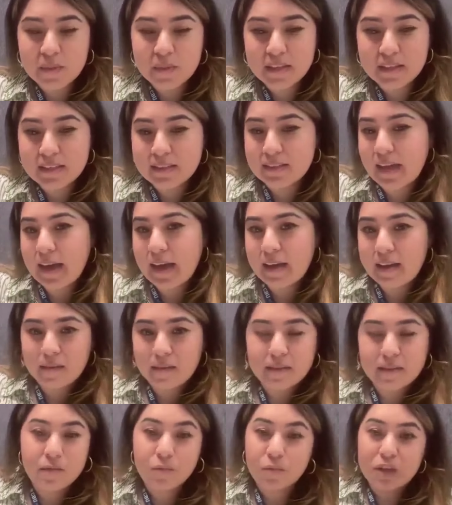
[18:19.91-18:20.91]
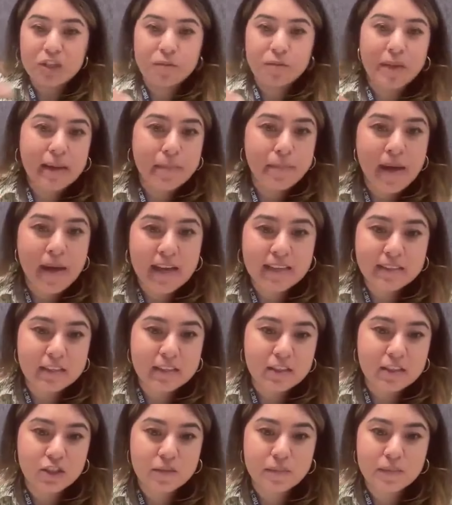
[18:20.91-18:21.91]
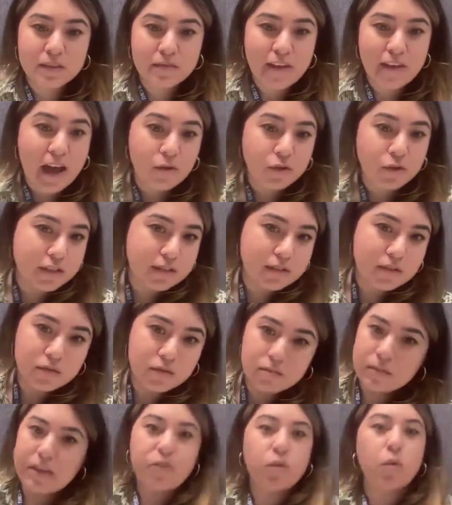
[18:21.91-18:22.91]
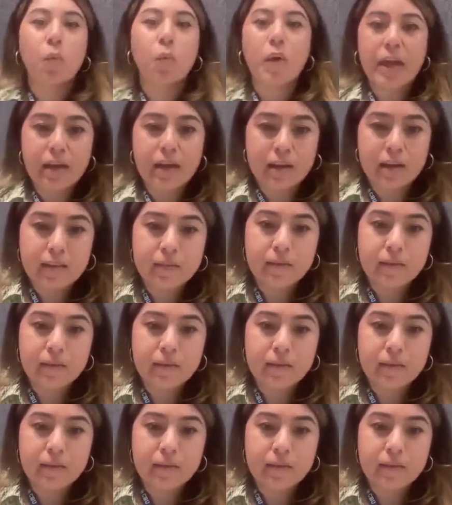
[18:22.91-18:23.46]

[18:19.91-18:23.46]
because I then reach my capacity in terms of hours in the week